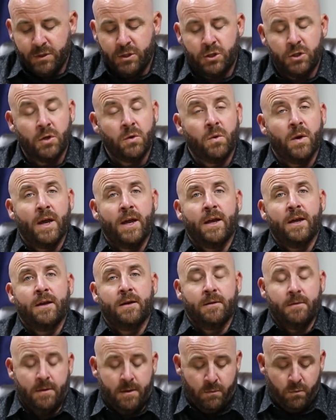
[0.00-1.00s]
to a
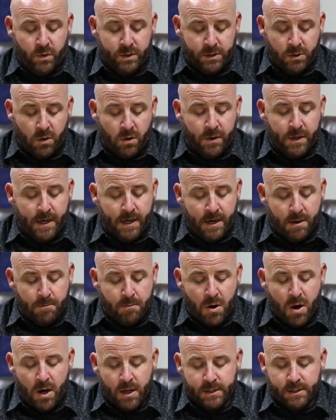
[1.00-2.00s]
what's called a
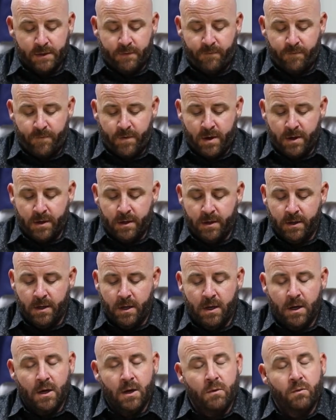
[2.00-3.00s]
composite fund,
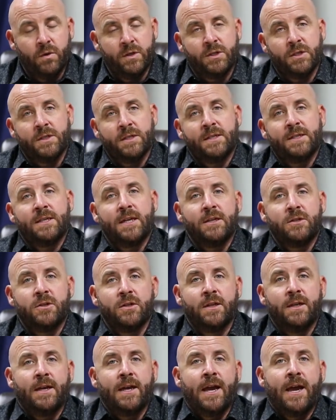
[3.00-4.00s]
which is
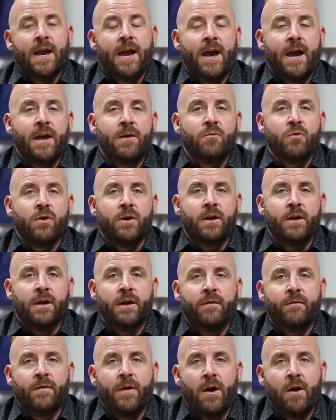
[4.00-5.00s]
essentially a hybrid
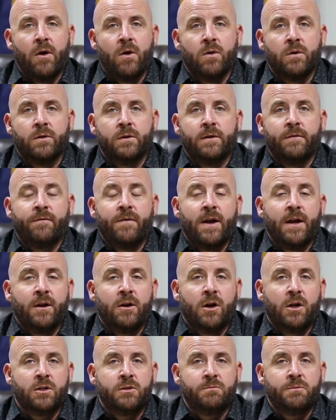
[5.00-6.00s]
of our defined
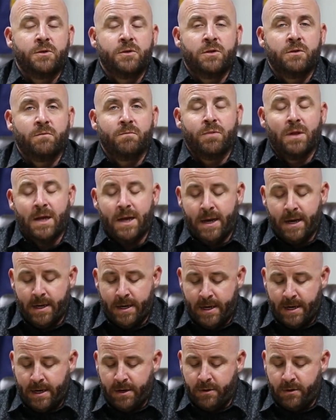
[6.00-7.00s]
contribution plan
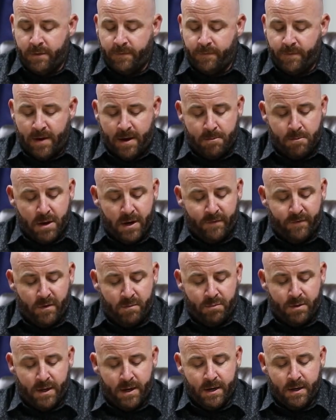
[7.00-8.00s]
and our defined benefit
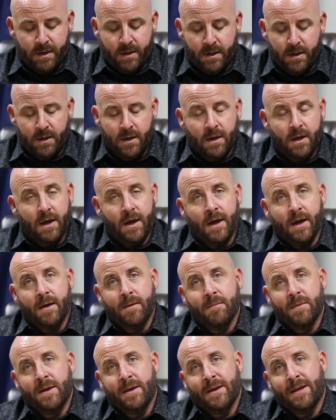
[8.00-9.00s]
plan.
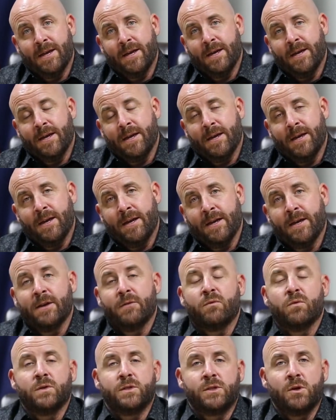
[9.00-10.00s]
And it could
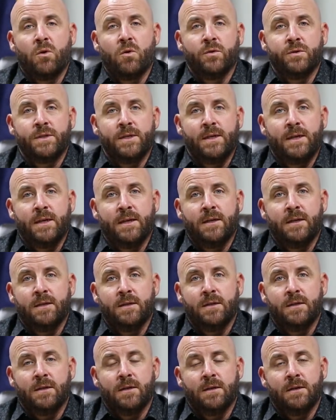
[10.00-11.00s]
result in